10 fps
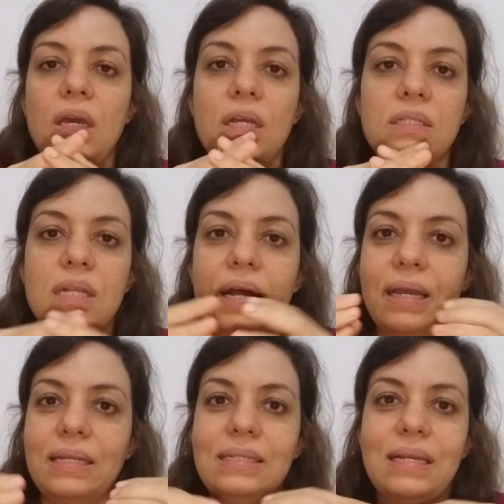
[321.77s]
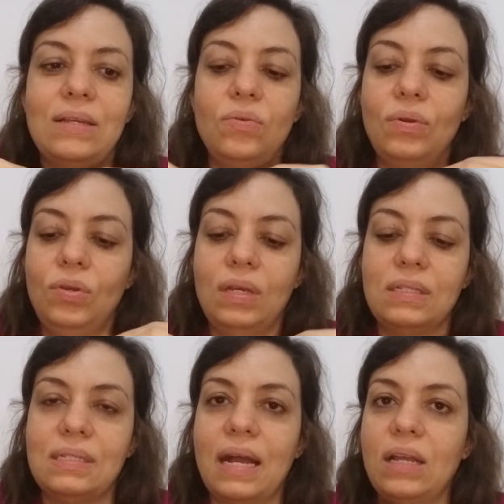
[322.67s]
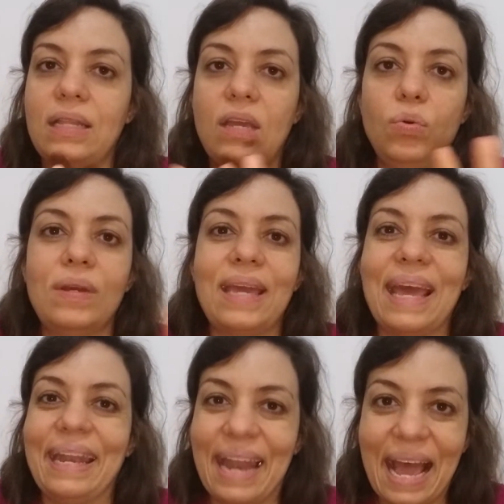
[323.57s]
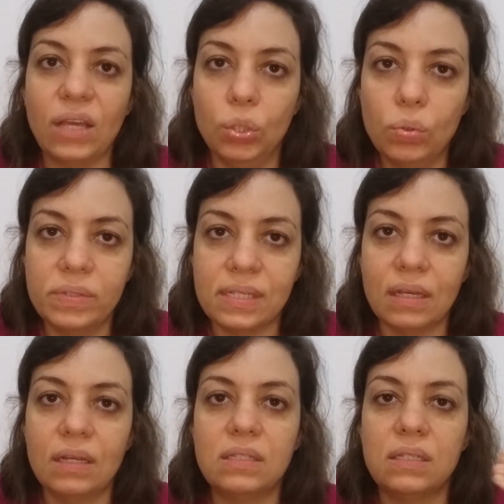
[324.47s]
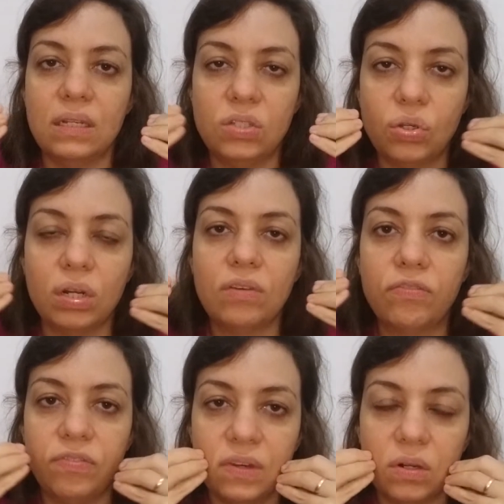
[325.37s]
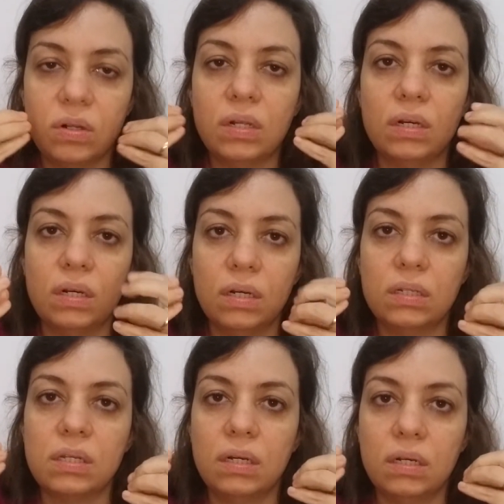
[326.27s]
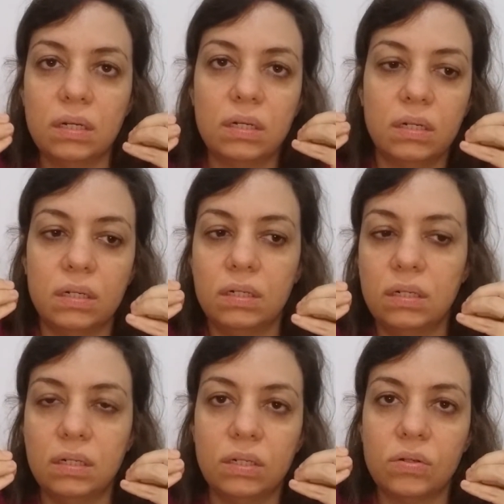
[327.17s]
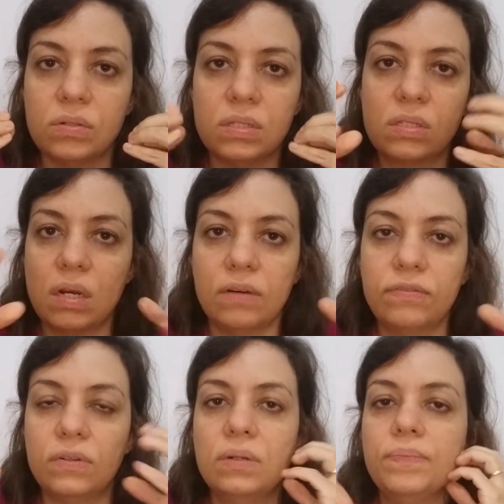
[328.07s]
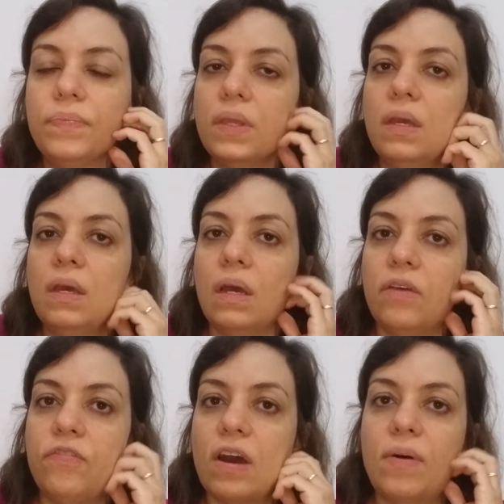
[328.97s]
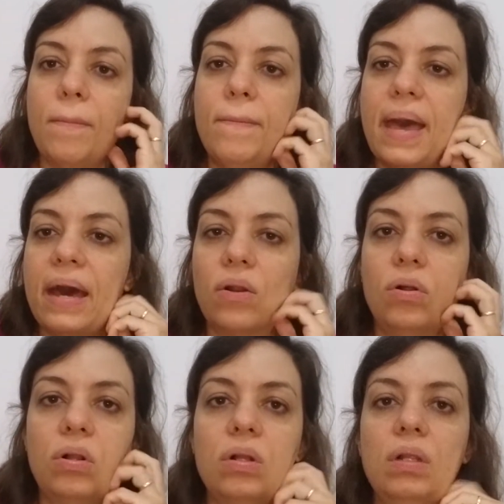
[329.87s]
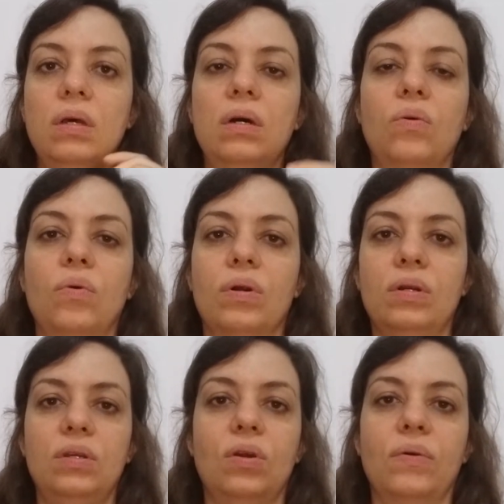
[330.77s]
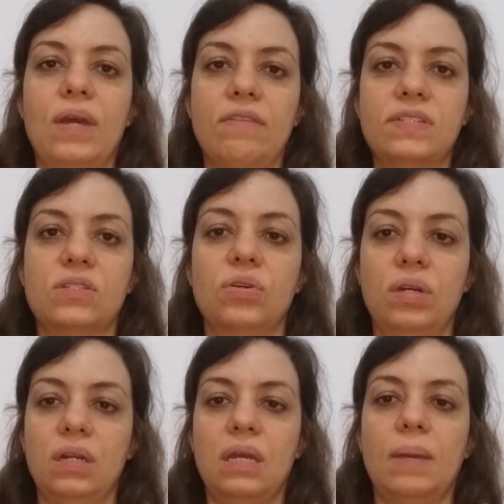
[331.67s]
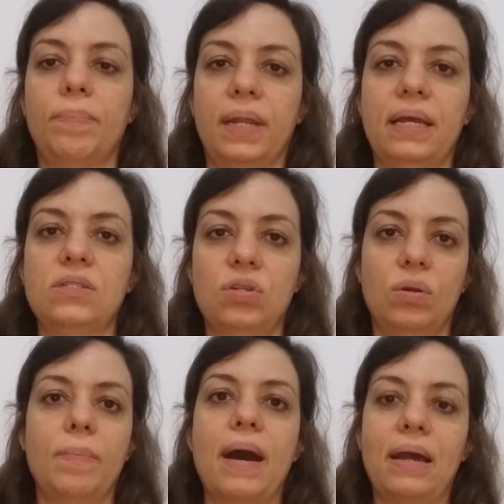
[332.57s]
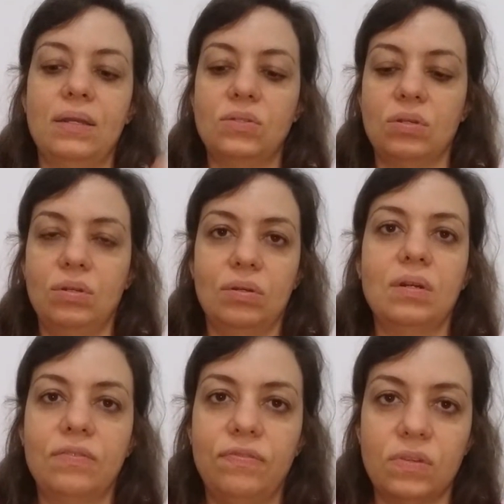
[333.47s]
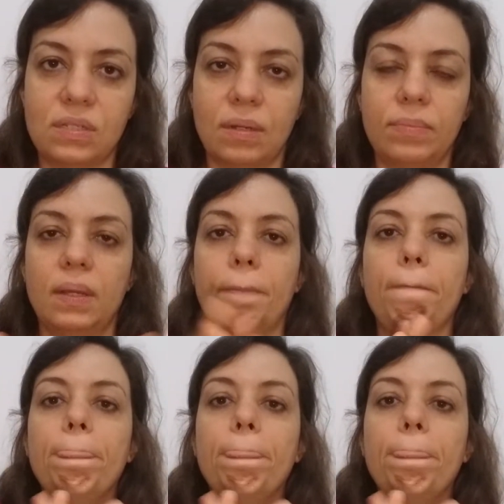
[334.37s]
It's not that you cannot use it. It's gonna feel a little discomfort. If you have a metal, or you have certain implants in your body, you're gonna feel something.